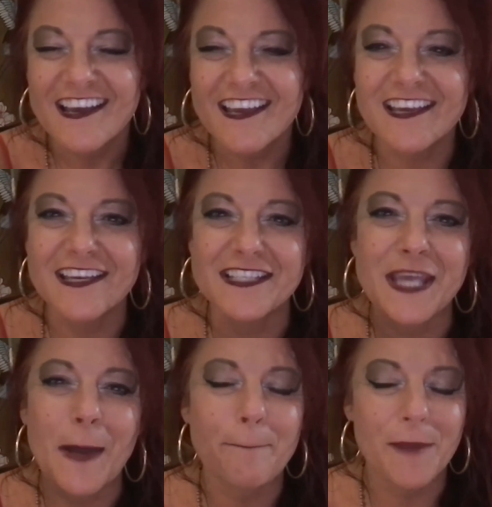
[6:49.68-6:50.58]
is
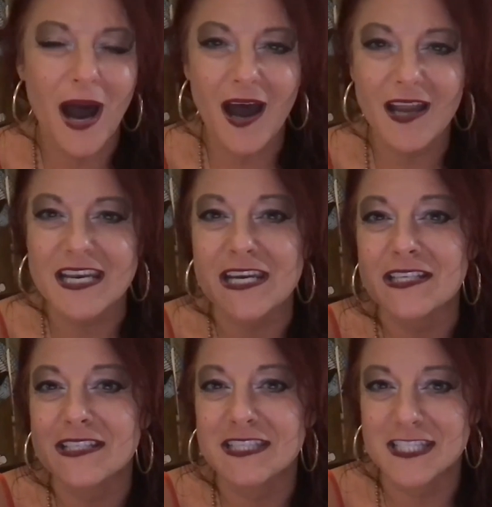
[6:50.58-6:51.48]
embodied
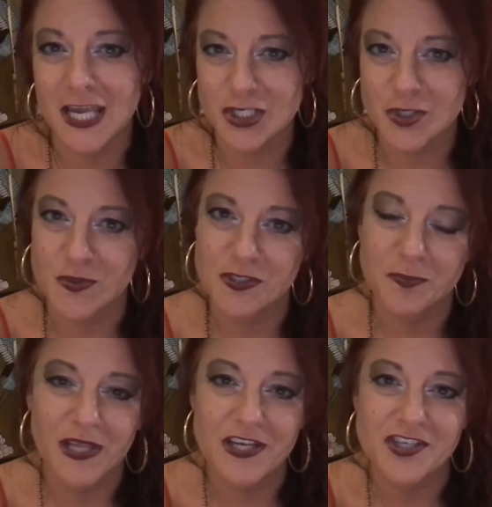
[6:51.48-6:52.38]
sensuous
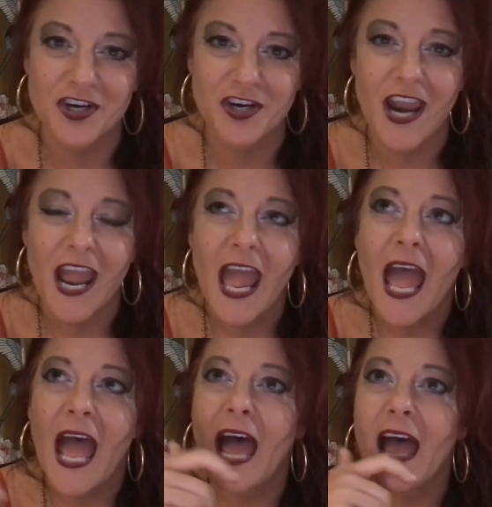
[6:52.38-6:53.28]
pleasure.
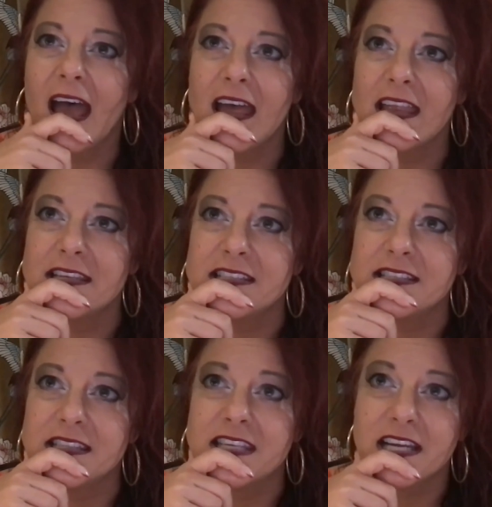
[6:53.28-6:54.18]
And
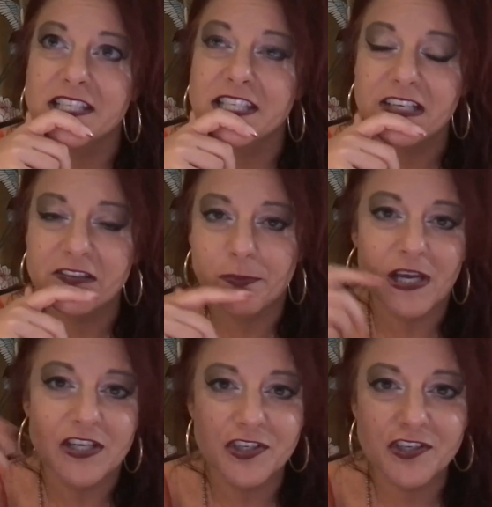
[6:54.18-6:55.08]
the idea of
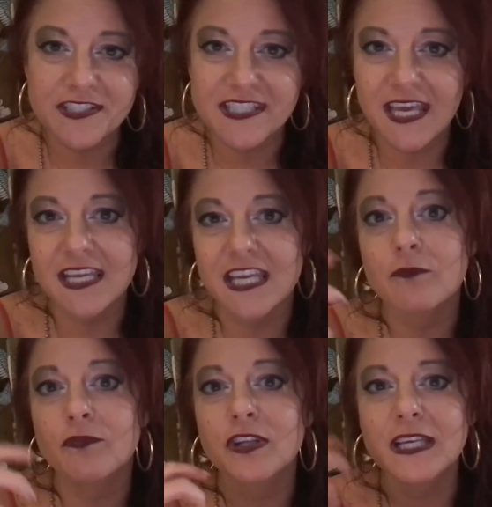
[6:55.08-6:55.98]
pleasure is that it
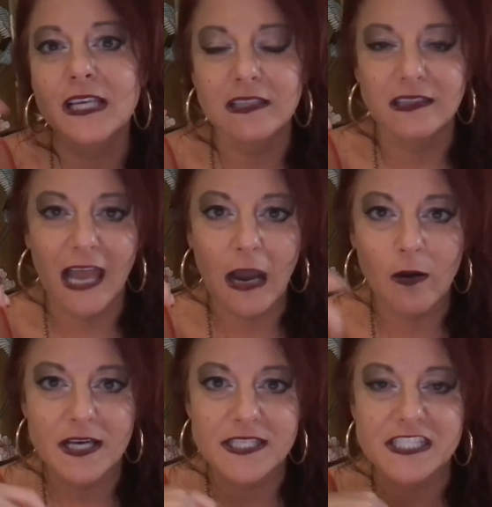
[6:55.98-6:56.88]
can really
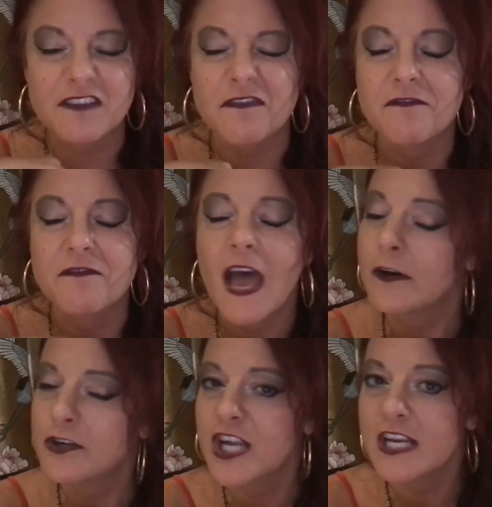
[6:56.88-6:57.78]
allow us to
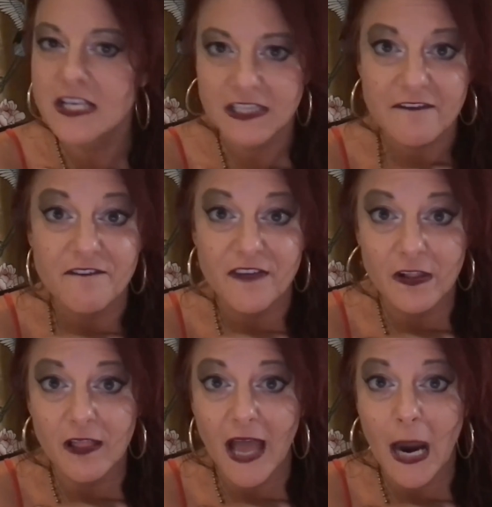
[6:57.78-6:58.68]
energetically
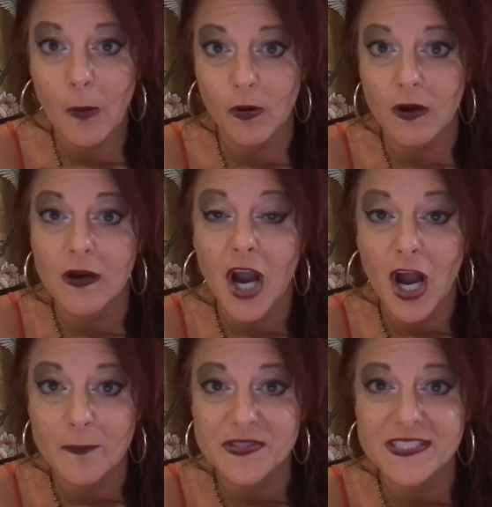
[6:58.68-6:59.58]
fill our
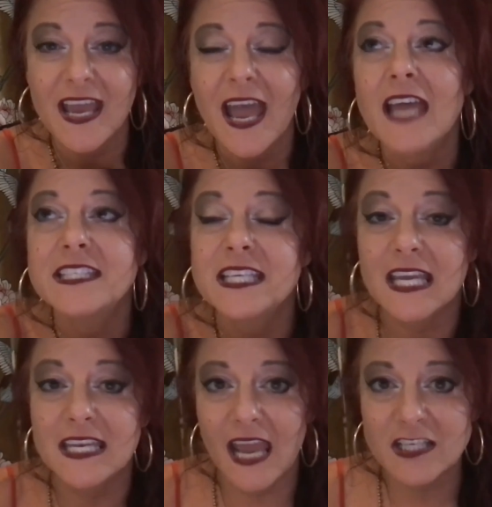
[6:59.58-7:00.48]
cups and to
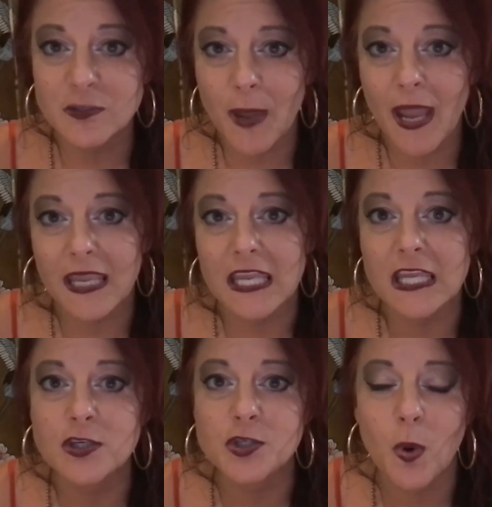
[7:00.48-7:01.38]
connect back
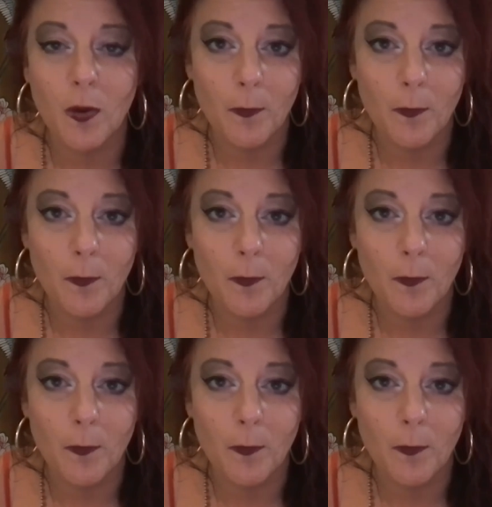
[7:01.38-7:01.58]
into our